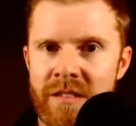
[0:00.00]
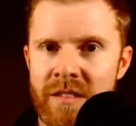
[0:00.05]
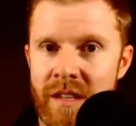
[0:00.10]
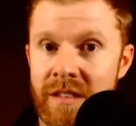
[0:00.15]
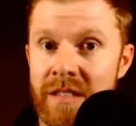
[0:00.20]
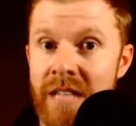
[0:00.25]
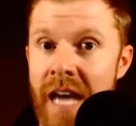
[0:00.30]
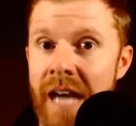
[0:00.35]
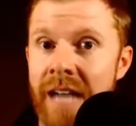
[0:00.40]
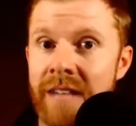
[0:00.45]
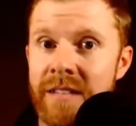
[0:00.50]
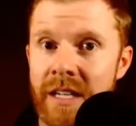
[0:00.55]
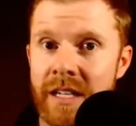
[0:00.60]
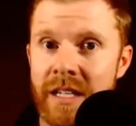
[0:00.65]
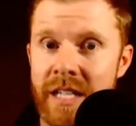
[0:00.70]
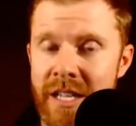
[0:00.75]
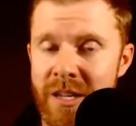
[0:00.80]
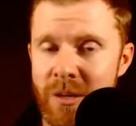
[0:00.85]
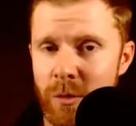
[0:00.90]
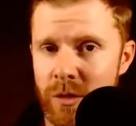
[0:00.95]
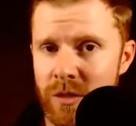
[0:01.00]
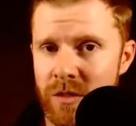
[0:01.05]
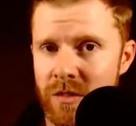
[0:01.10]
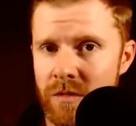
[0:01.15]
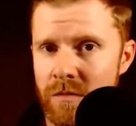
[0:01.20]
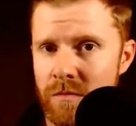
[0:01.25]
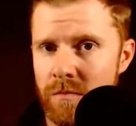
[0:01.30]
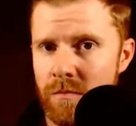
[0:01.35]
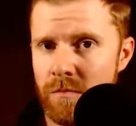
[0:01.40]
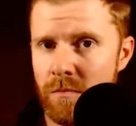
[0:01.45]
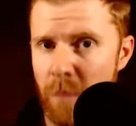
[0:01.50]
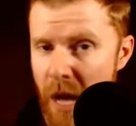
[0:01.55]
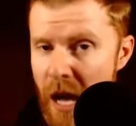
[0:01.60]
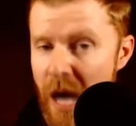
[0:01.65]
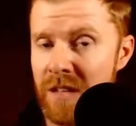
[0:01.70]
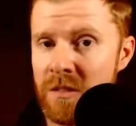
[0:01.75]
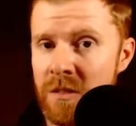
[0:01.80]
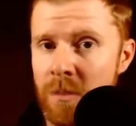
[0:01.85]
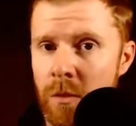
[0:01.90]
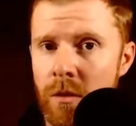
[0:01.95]
attack technique was
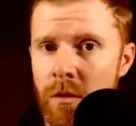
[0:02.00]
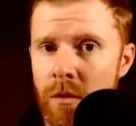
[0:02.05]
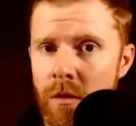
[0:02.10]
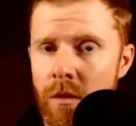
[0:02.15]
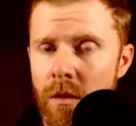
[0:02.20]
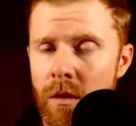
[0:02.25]
possible